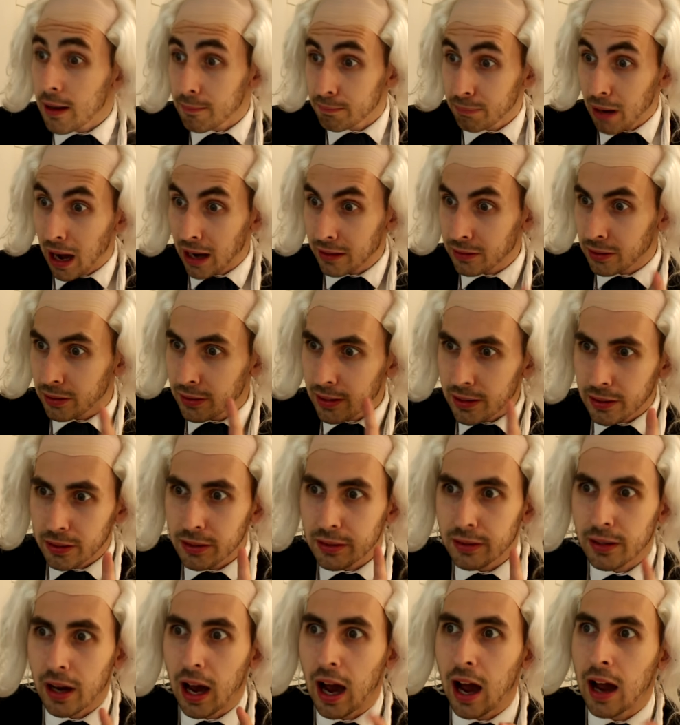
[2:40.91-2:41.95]
But this
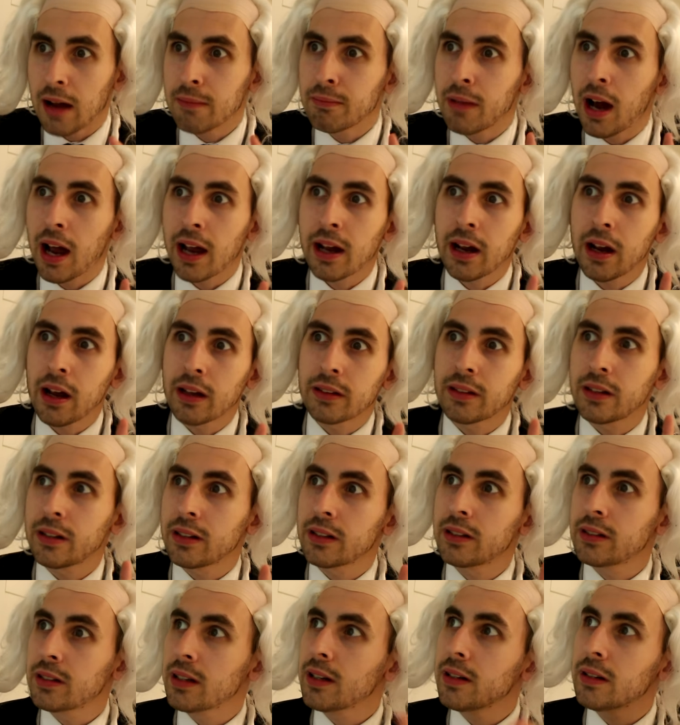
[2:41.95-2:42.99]
time I heard the
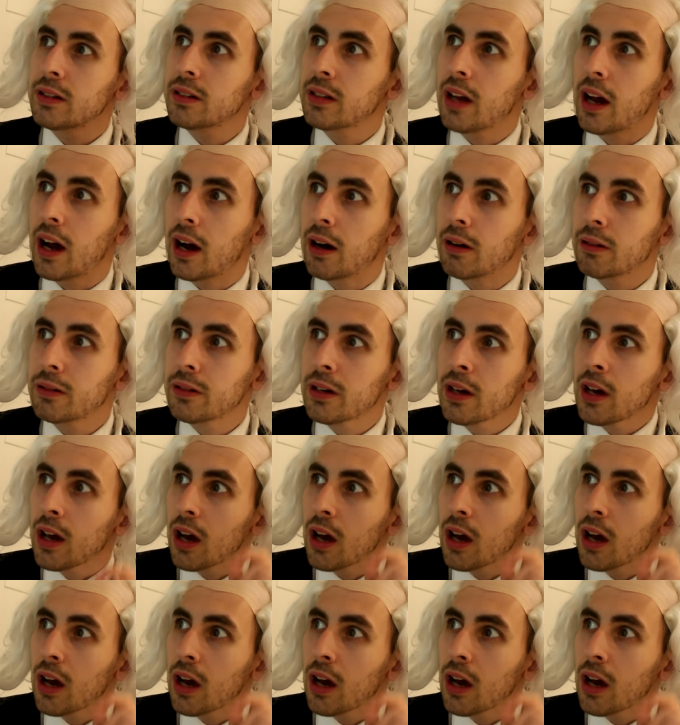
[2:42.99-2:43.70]
distinct sound